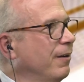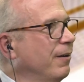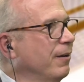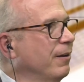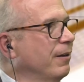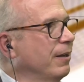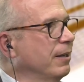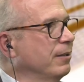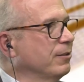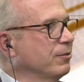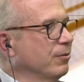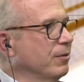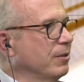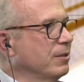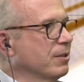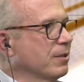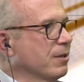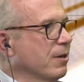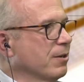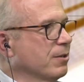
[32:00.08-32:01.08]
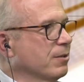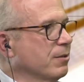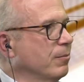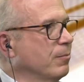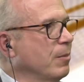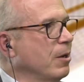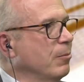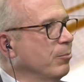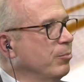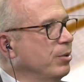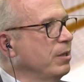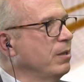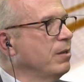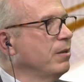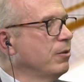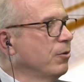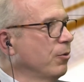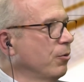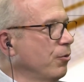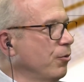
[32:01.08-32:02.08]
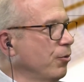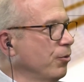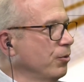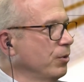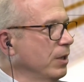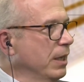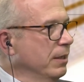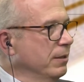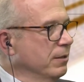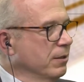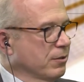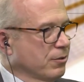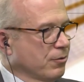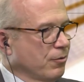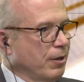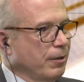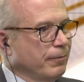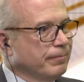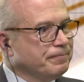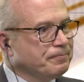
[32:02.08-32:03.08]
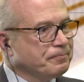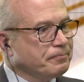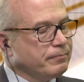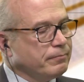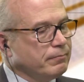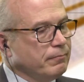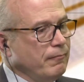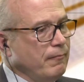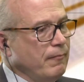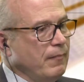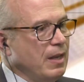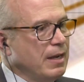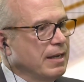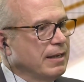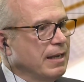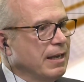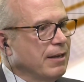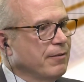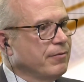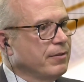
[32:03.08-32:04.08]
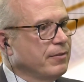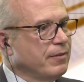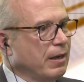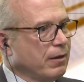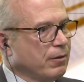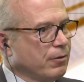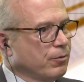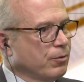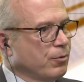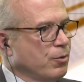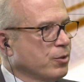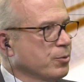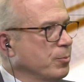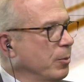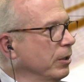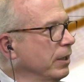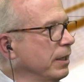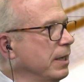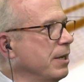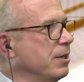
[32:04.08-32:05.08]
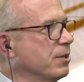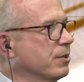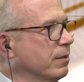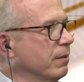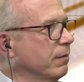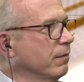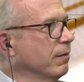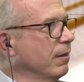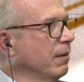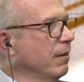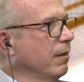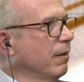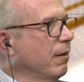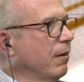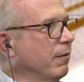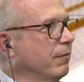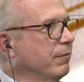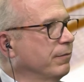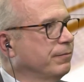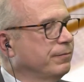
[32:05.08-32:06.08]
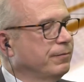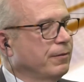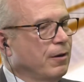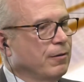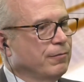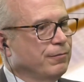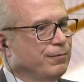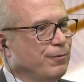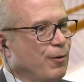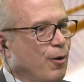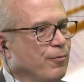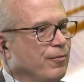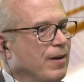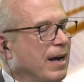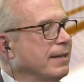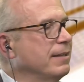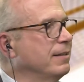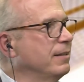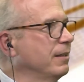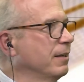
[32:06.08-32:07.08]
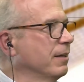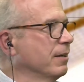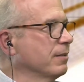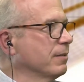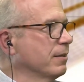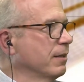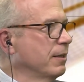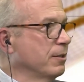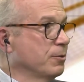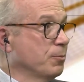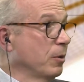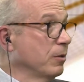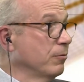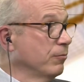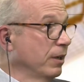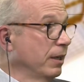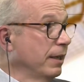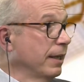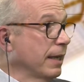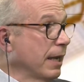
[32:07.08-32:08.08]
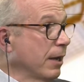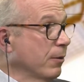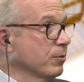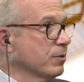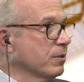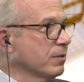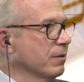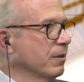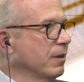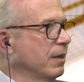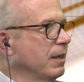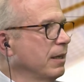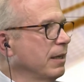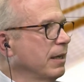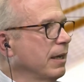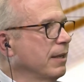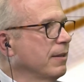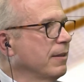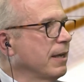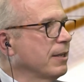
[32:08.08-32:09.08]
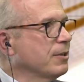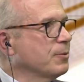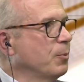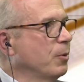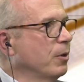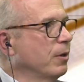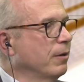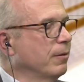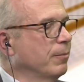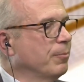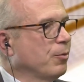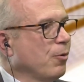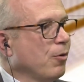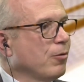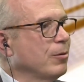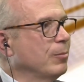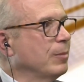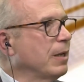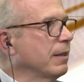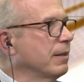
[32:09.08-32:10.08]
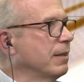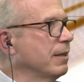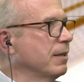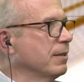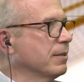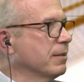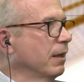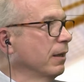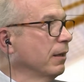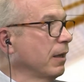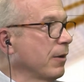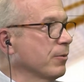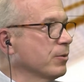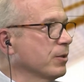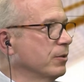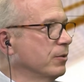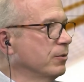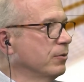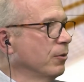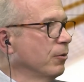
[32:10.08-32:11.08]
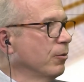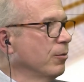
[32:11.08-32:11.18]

into the discussion, bringing your own industry, and having that cross-pollination of ideas is what really counts. And that's what a program like this allows you to do.